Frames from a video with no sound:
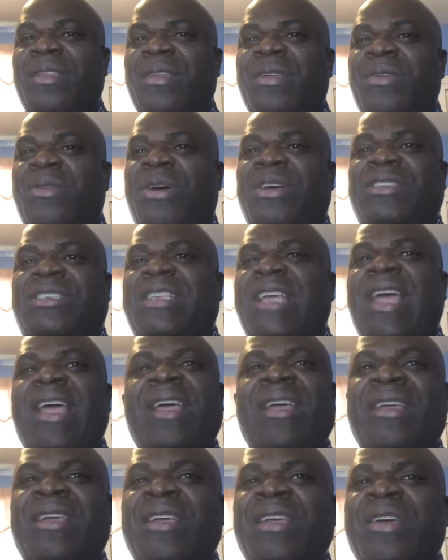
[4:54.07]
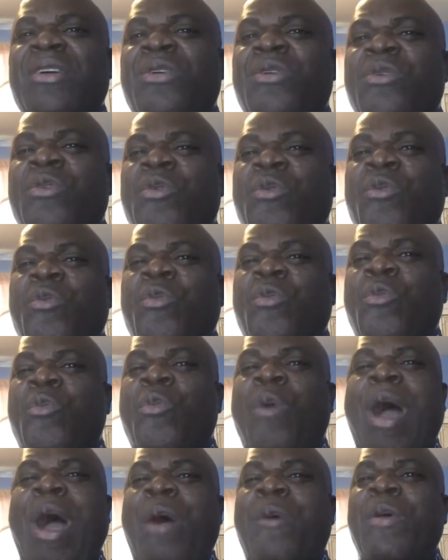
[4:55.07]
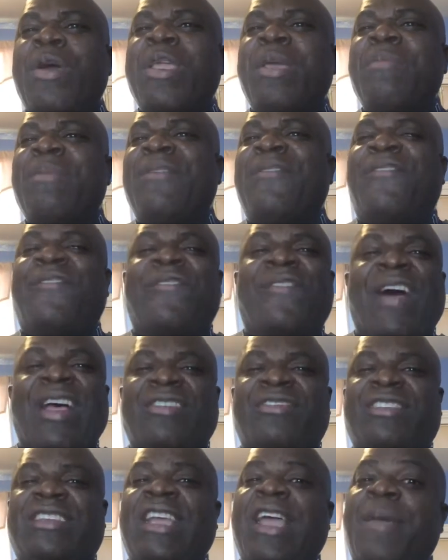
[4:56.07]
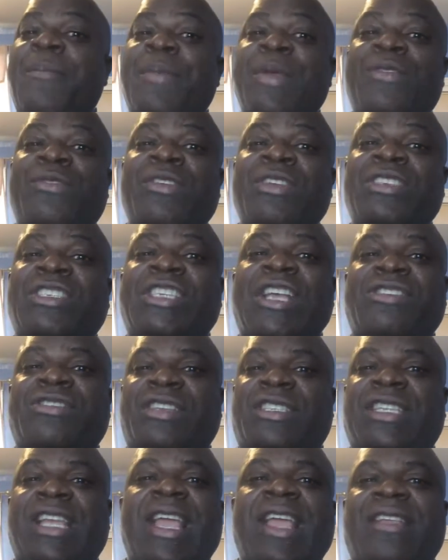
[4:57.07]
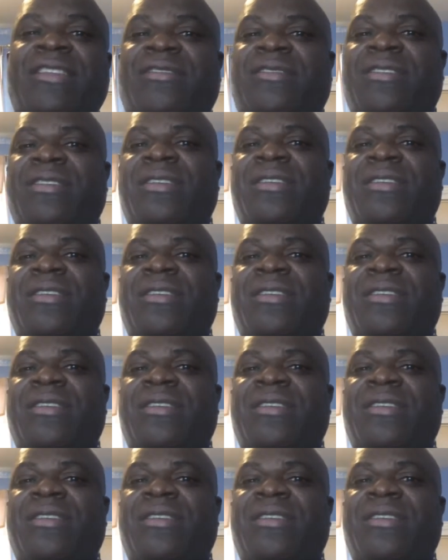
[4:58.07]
God said, why would you be fasting and be doing such a things?